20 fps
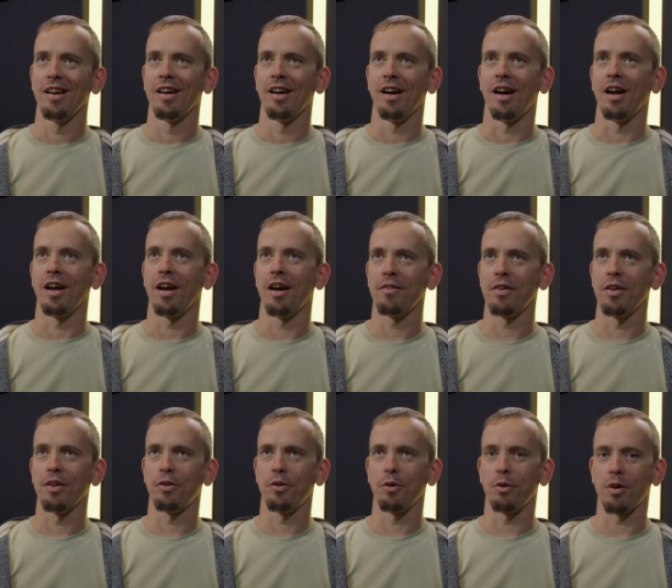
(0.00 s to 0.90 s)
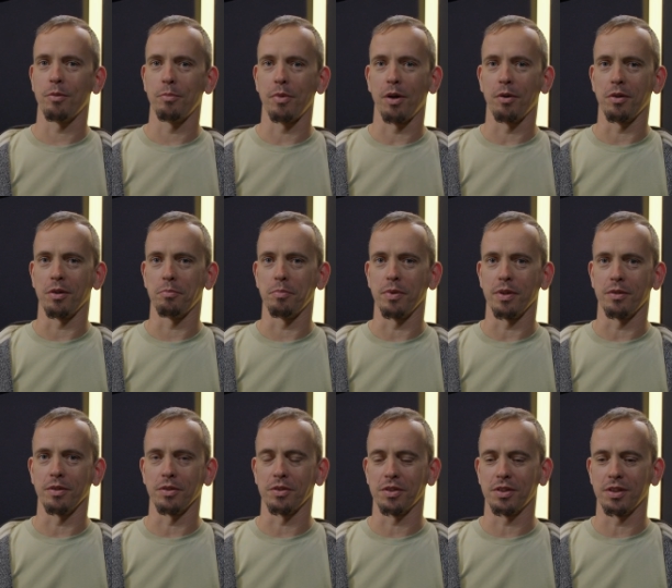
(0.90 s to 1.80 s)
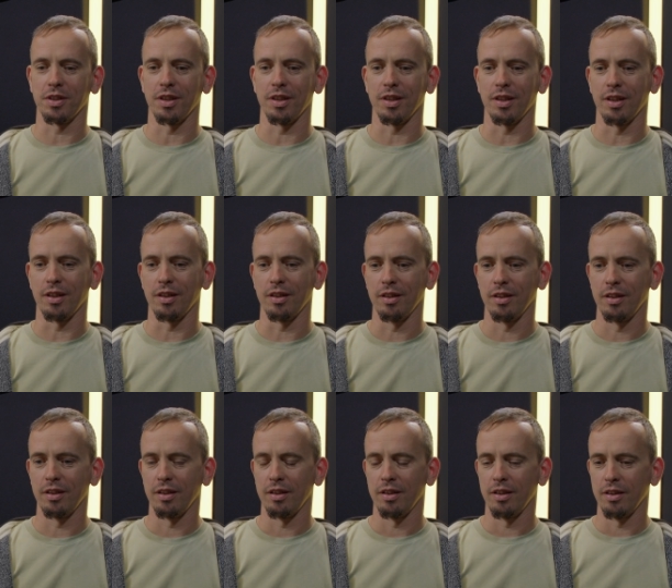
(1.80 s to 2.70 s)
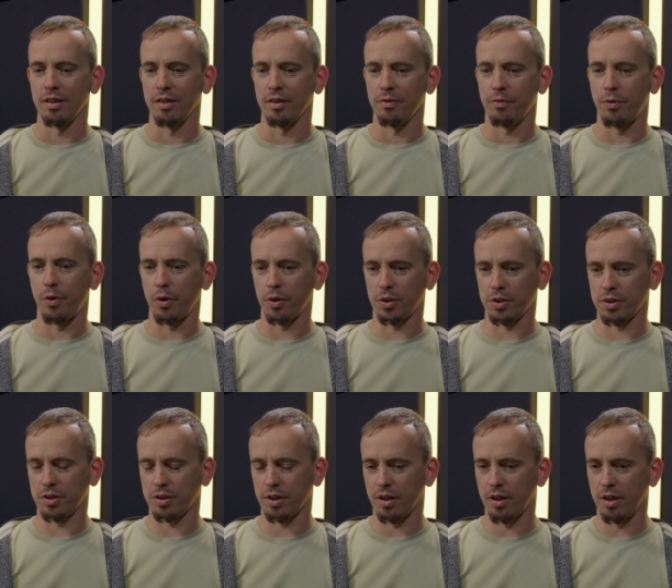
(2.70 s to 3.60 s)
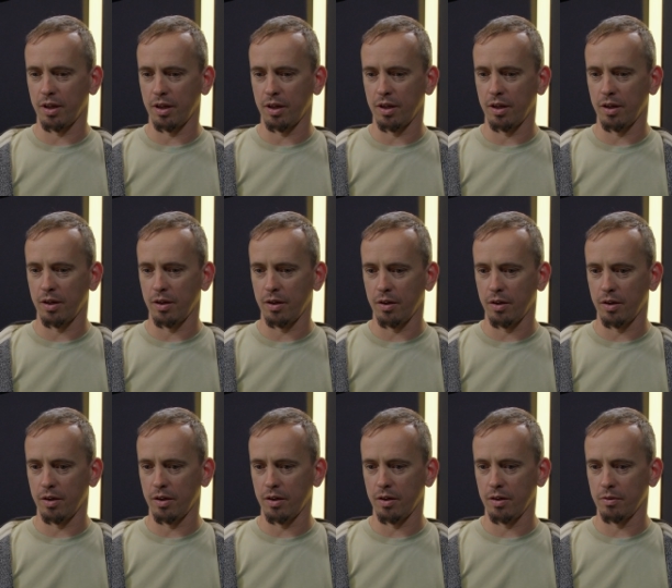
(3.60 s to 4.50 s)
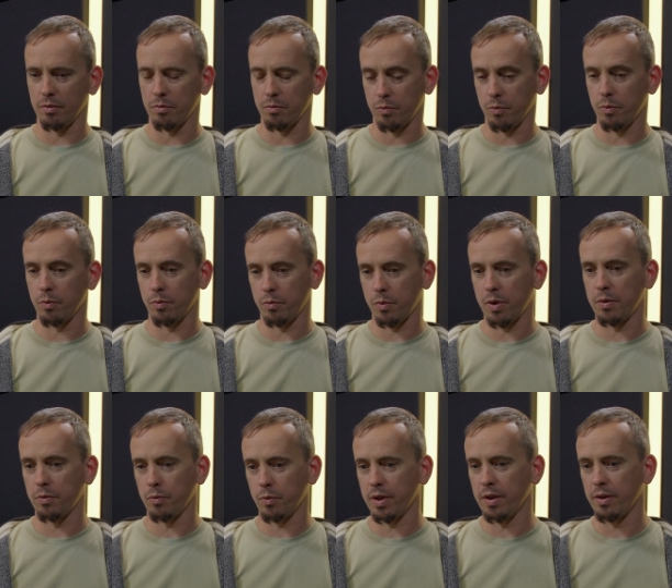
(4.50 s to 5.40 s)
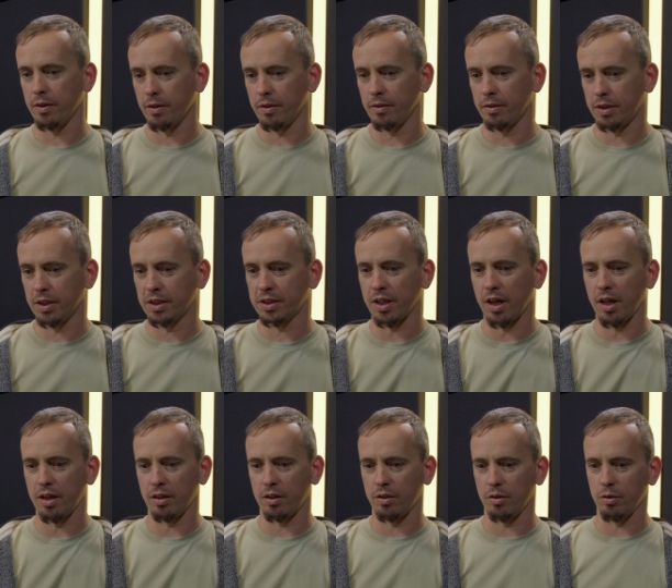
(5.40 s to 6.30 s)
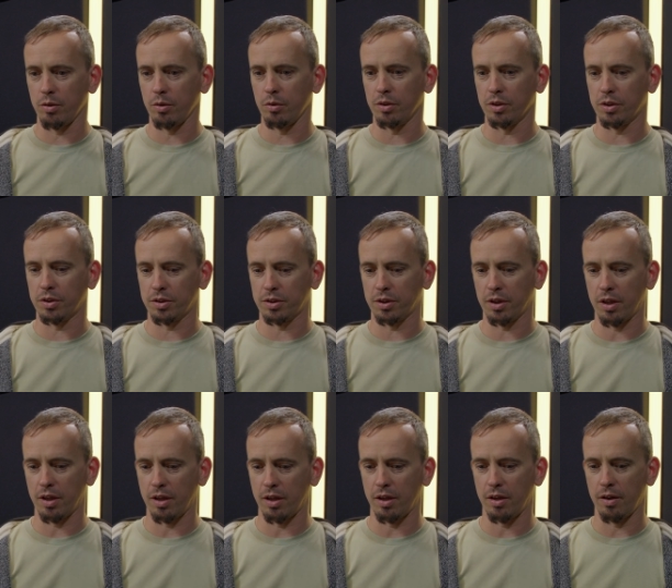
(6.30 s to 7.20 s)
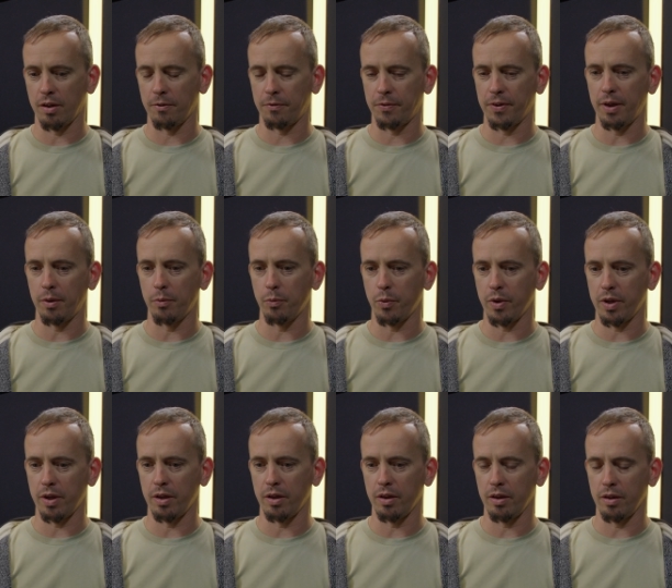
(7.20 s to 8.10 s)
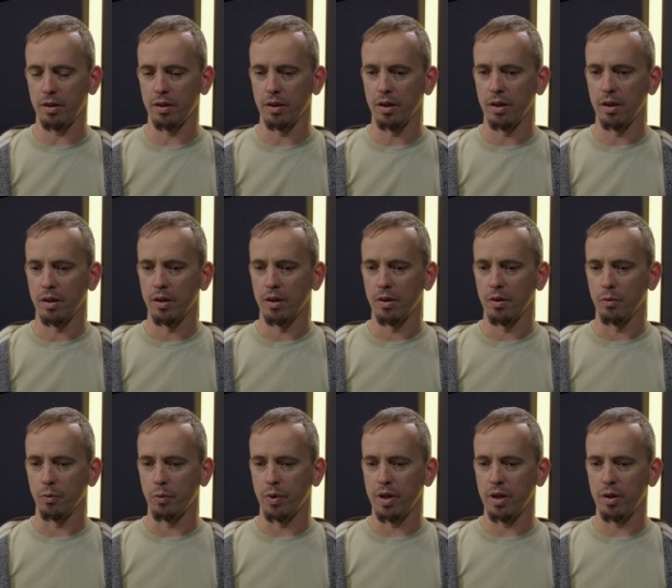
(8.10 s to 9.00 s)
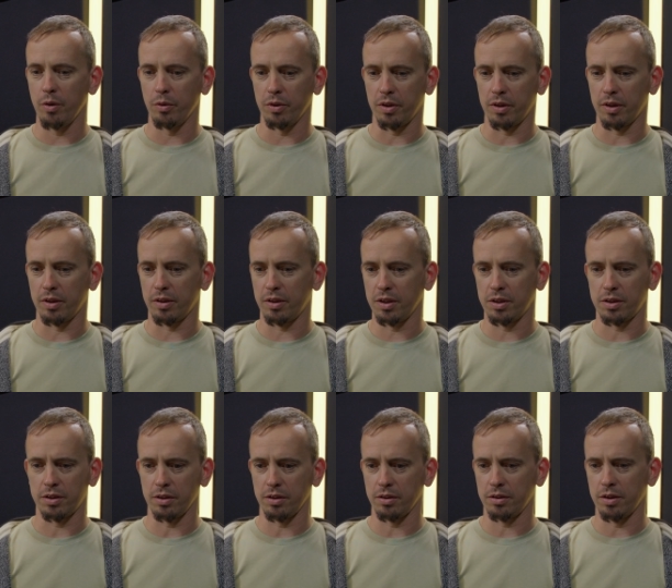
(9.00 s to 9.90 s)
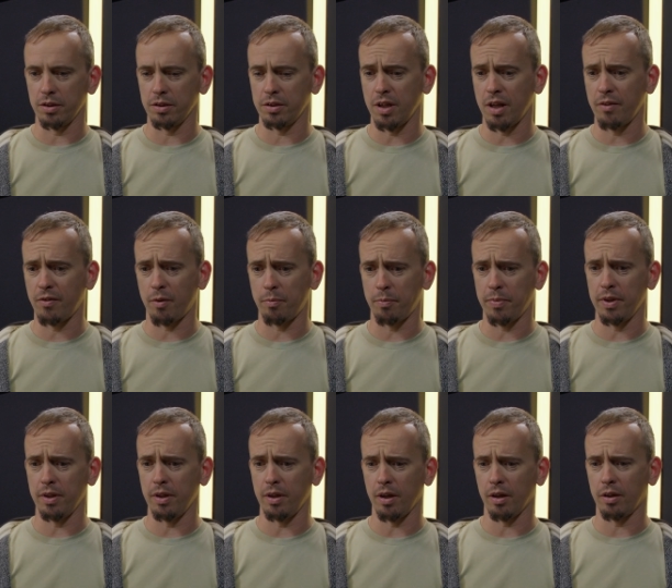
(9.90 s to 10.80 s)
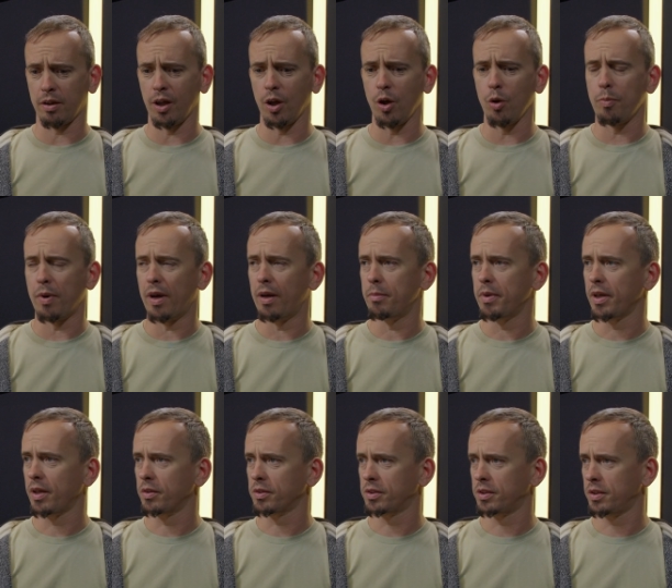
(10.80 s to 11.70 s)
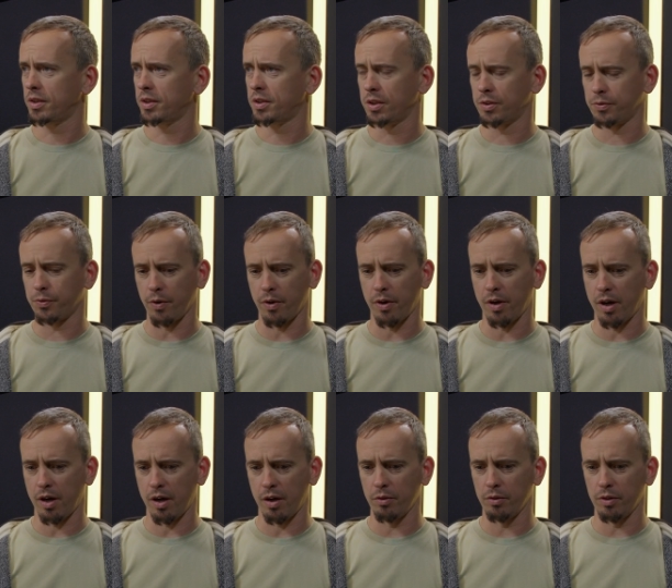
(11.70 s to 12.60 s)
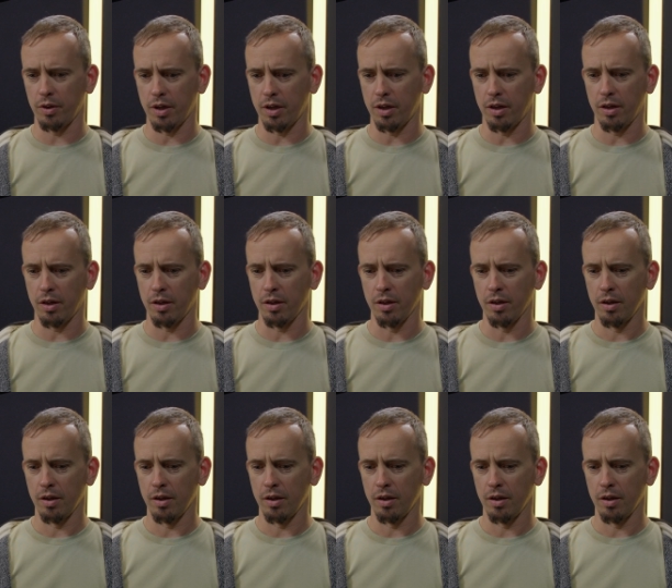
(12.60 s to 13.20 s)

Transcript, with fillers: I haven't thought about it because uh, first, uh, when we decided to do this uh, film, we we knew that this this never be a global because this is for uh, only